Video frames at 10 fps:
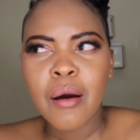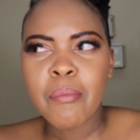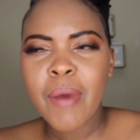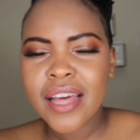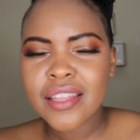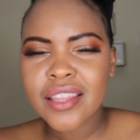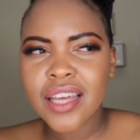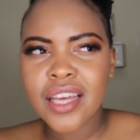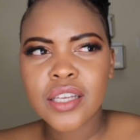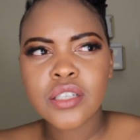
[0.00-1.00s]
My
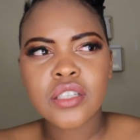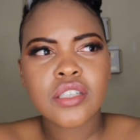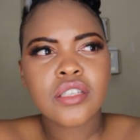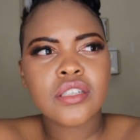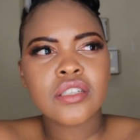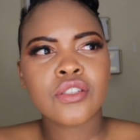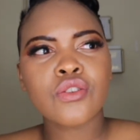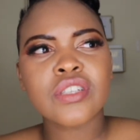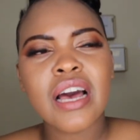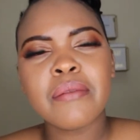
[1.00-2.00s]
thing is,
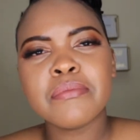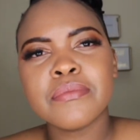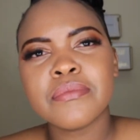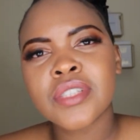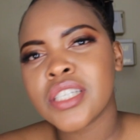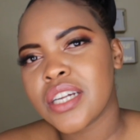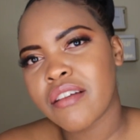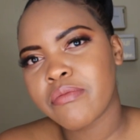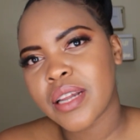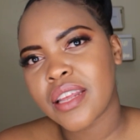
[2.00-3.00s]
so Sam didn't
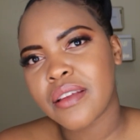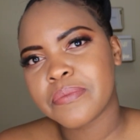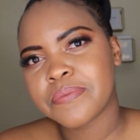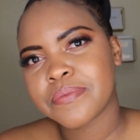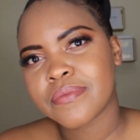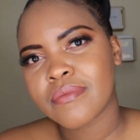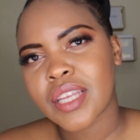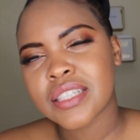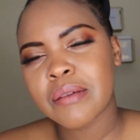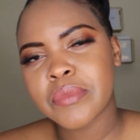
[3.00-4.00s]
have money.
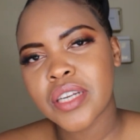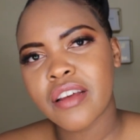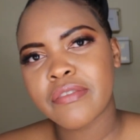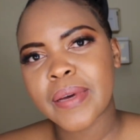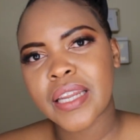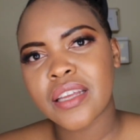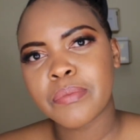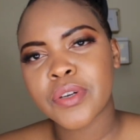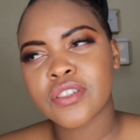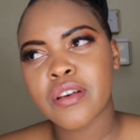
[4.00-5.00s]
Sam didn't have money
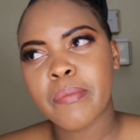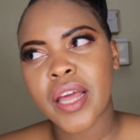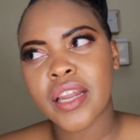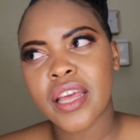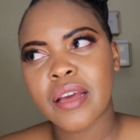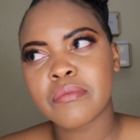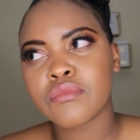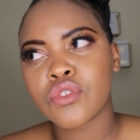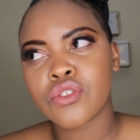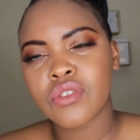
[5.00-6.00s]
because her man
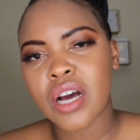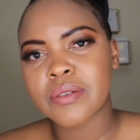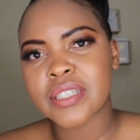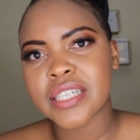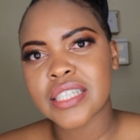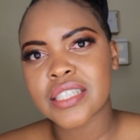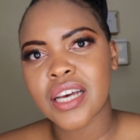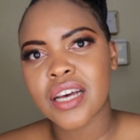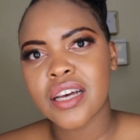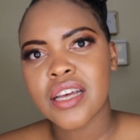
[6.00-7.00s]
came two hours
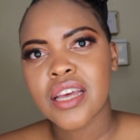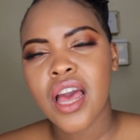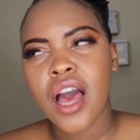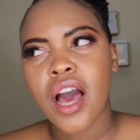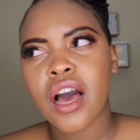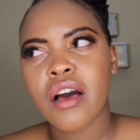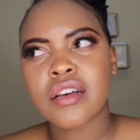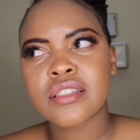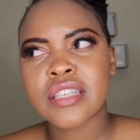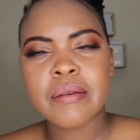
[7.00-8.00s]
later.
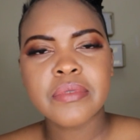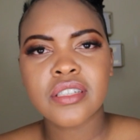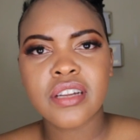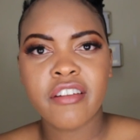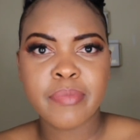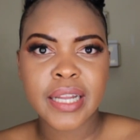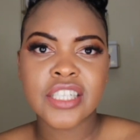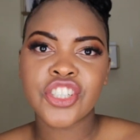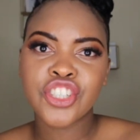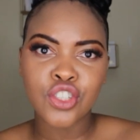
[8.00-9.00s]
Uh, Sam didn't have
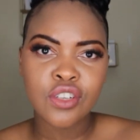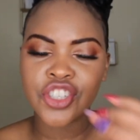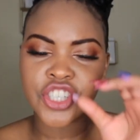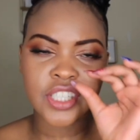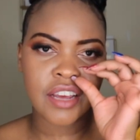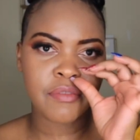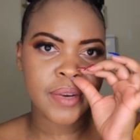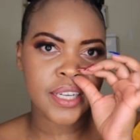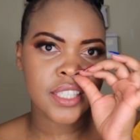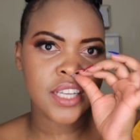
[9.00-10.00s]
money. She told her she didn't have
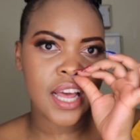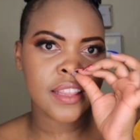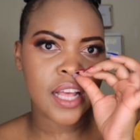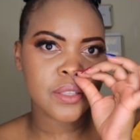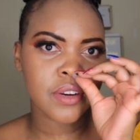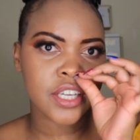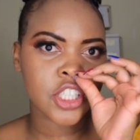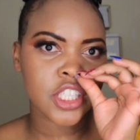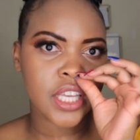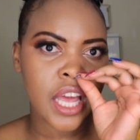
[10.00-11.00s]
money, and that's why
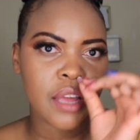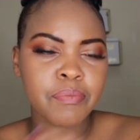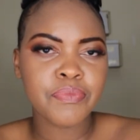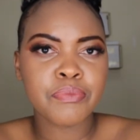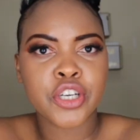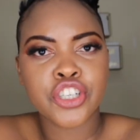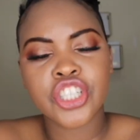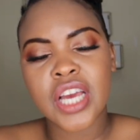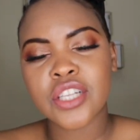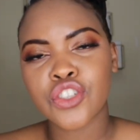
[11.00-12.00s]
she came, because
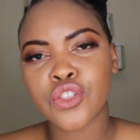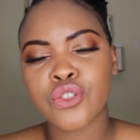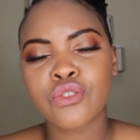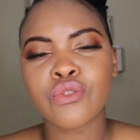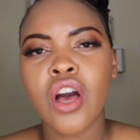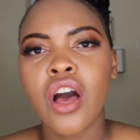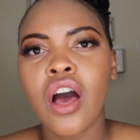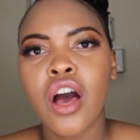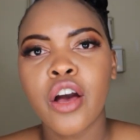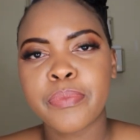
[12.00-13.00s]
she had to go to
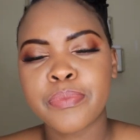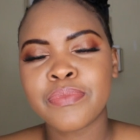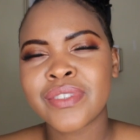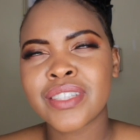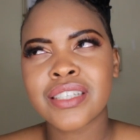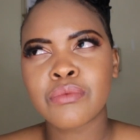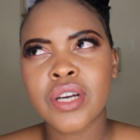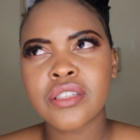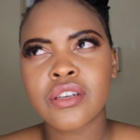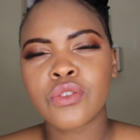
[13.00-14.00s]
her
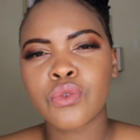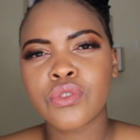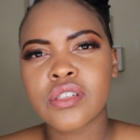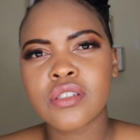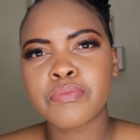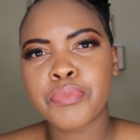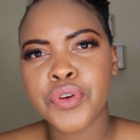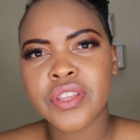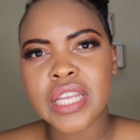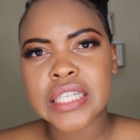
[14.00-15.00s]
what her daughter's
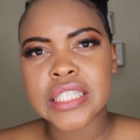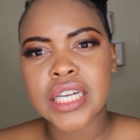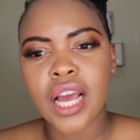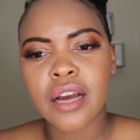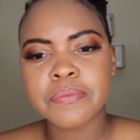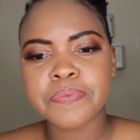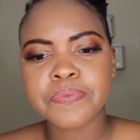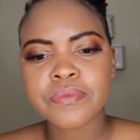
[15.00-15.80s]
birthday dinner,